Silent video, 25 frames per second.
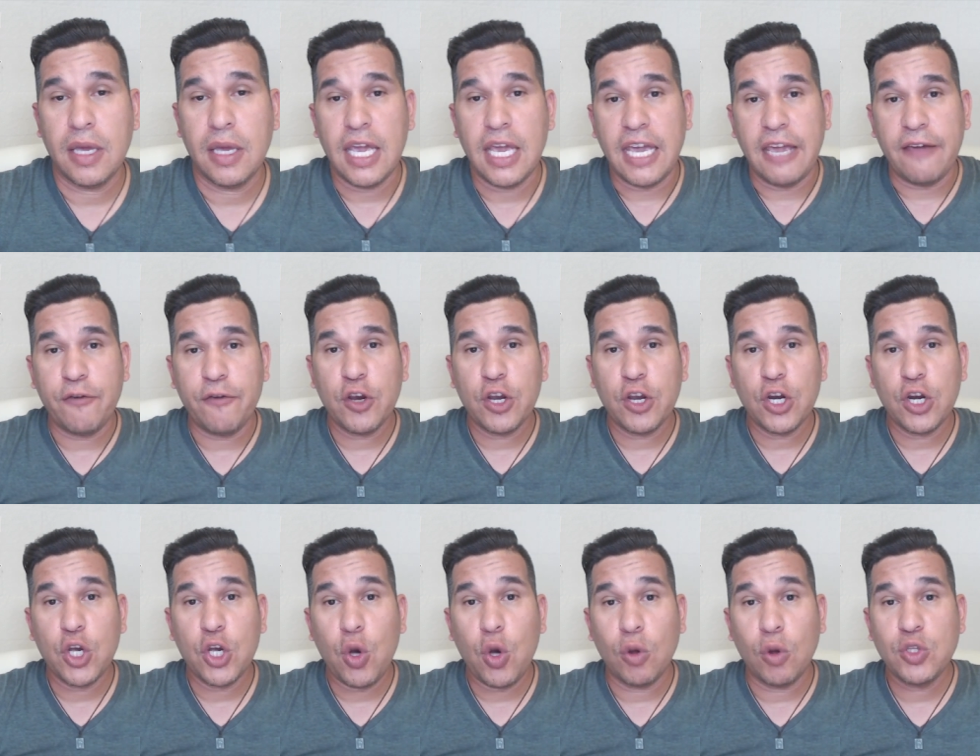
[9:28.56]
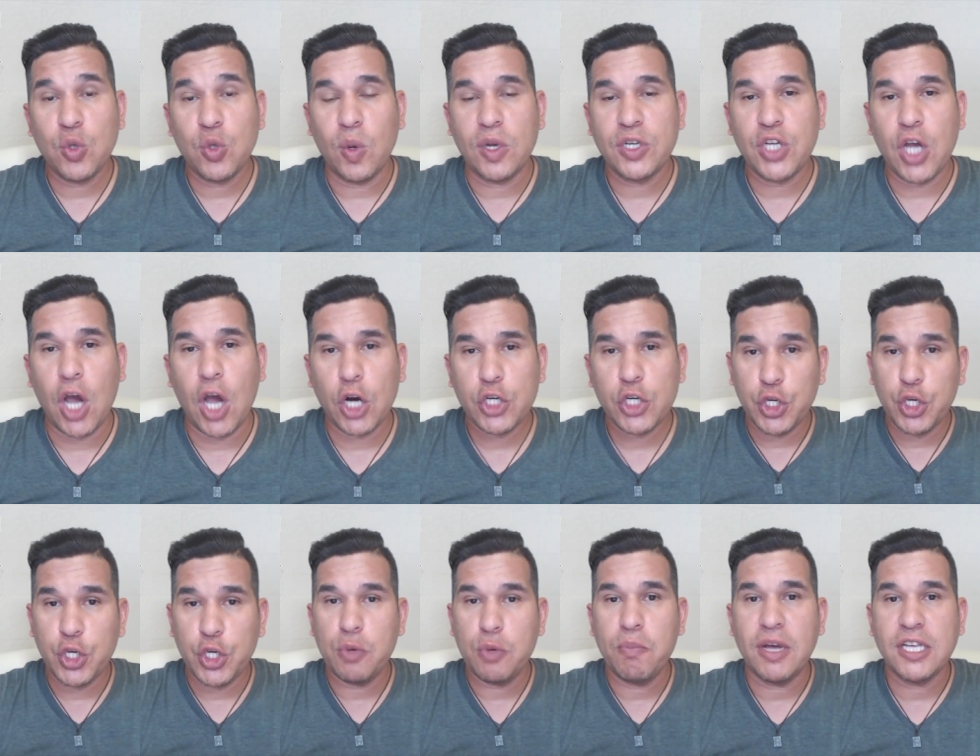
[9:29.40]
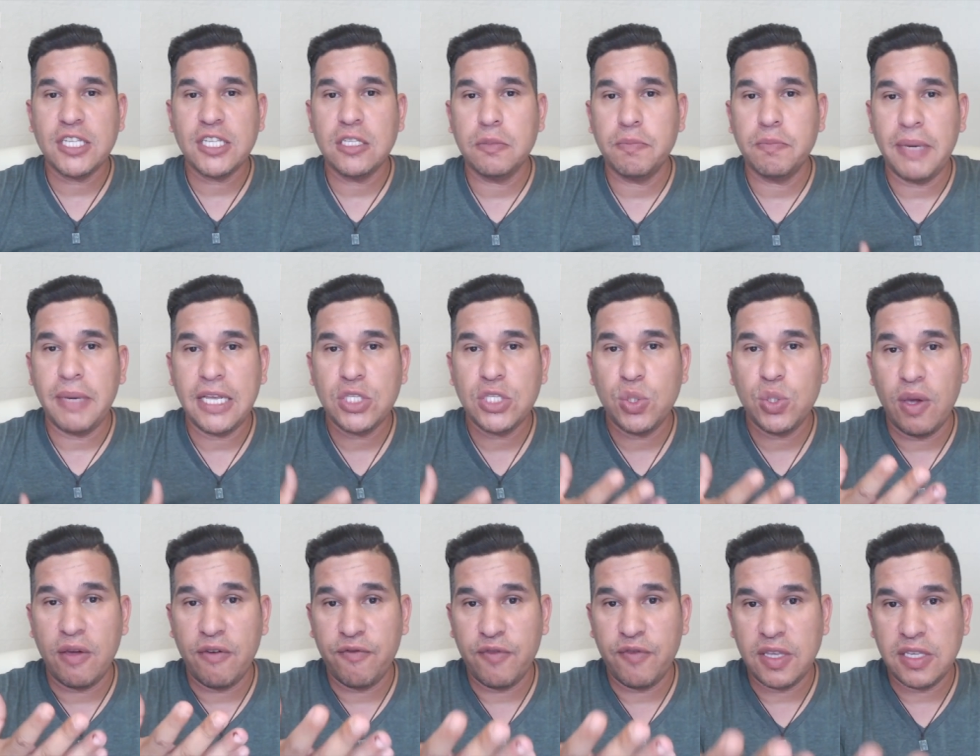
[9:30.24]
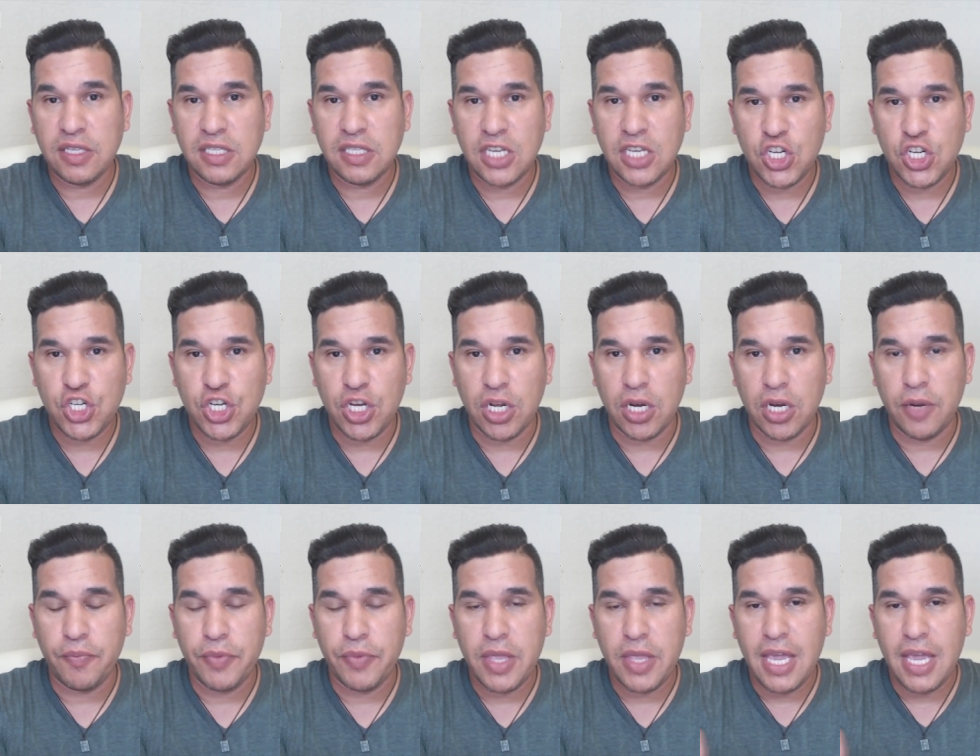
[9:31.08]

If you're gonna go to a doctor, you must speak to a physician.